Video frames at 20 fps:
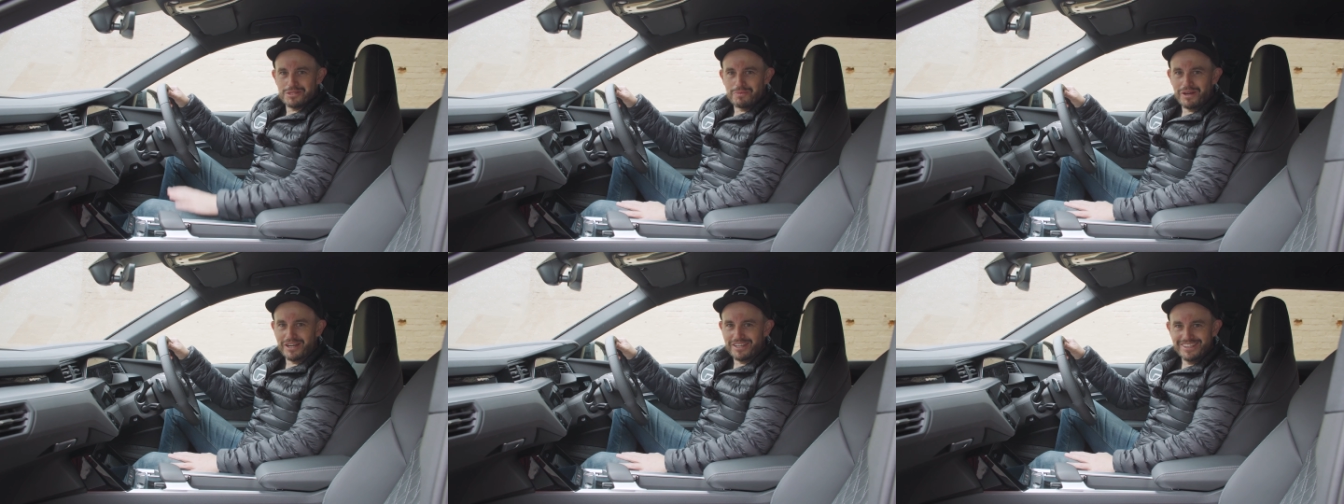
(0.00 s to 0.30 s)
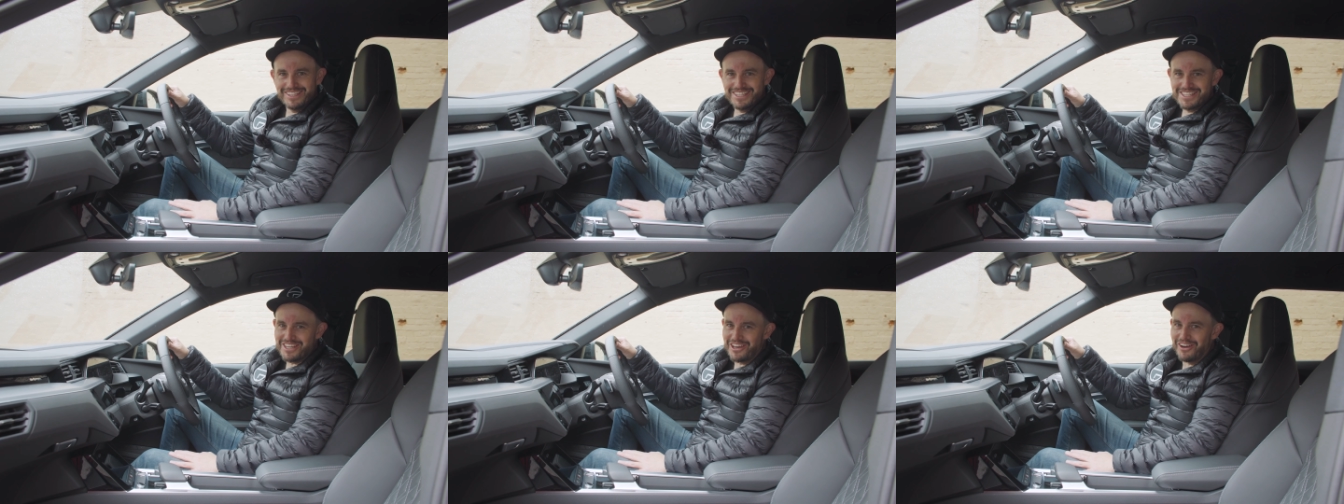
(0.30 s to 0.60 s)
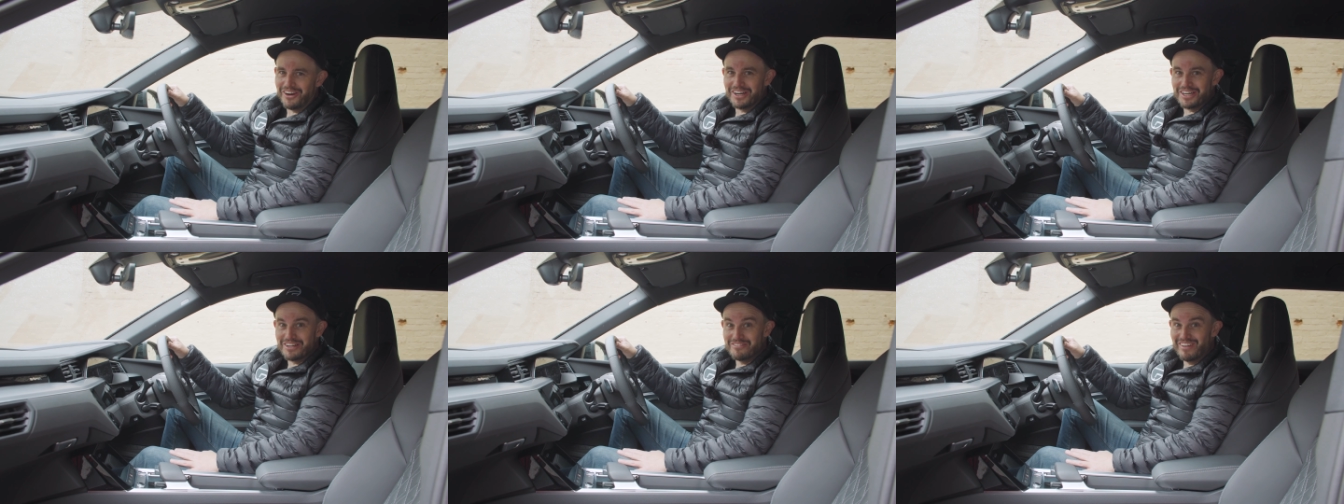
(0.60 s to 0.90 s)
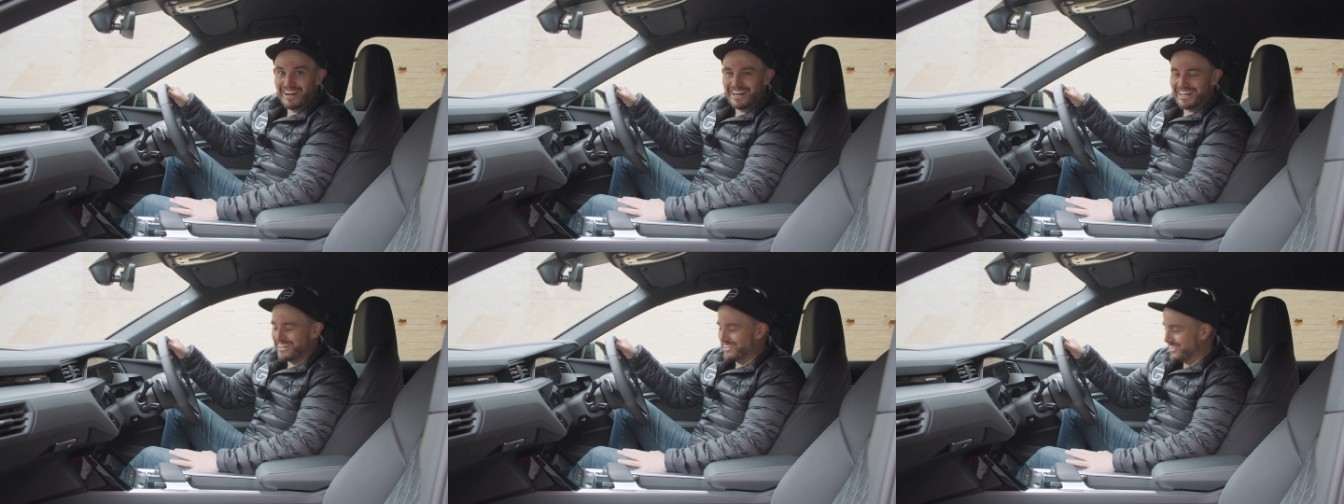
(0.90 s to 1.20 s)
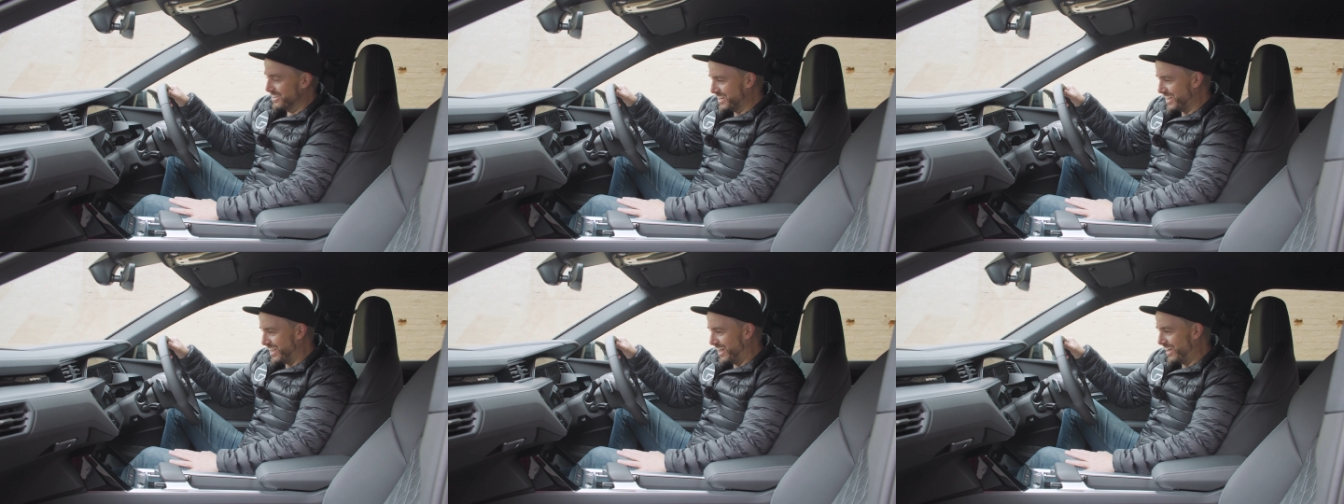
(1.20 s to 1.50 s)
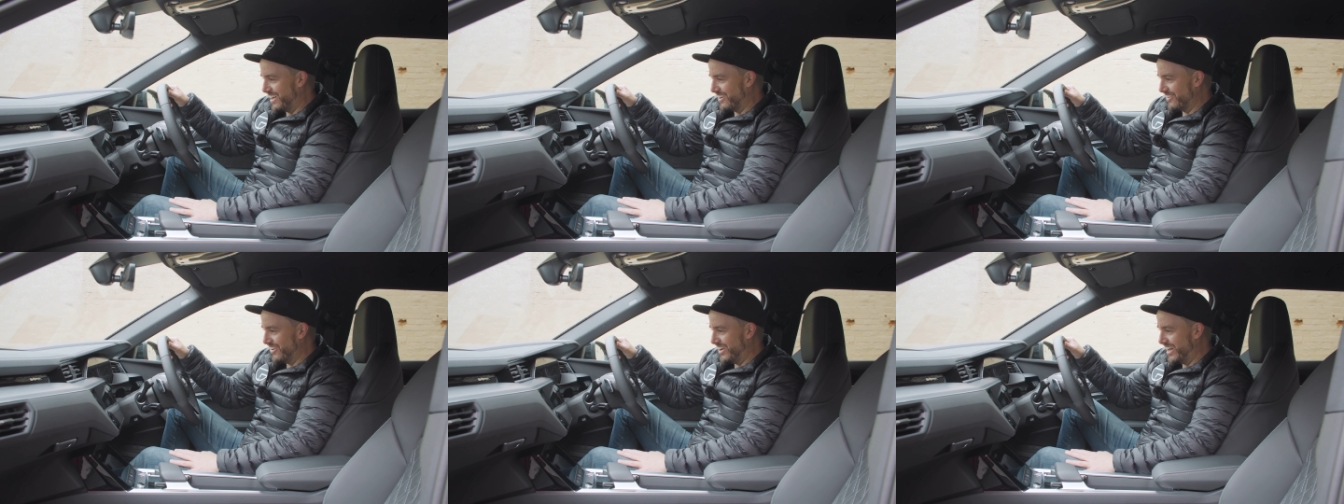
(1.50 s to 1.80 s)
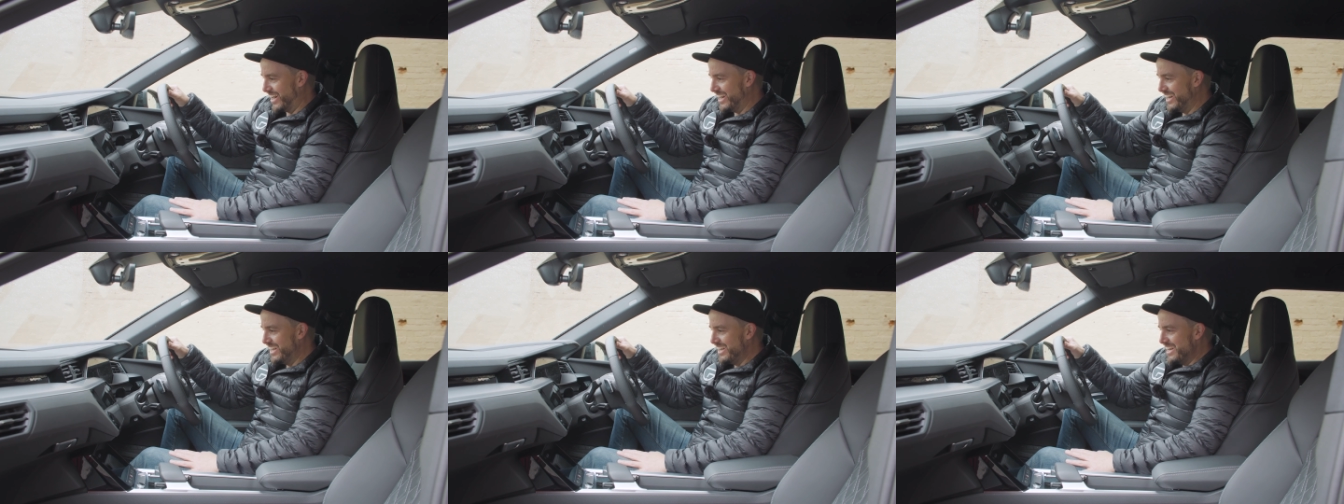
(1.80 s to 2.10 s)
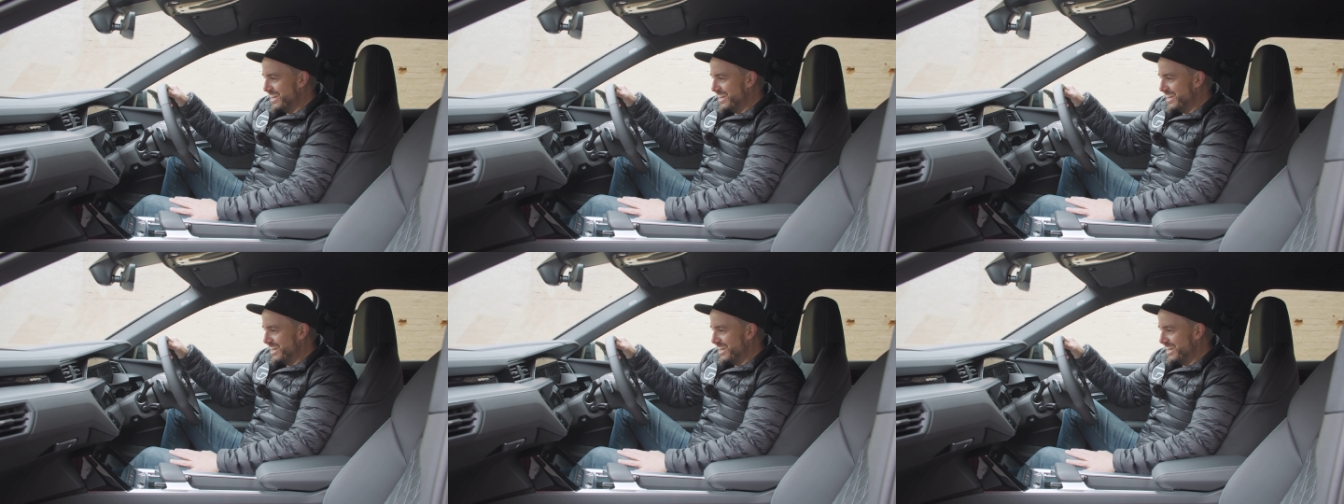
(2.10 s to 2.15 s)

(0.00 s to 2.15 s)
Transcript: spending this kind of money on a car, right?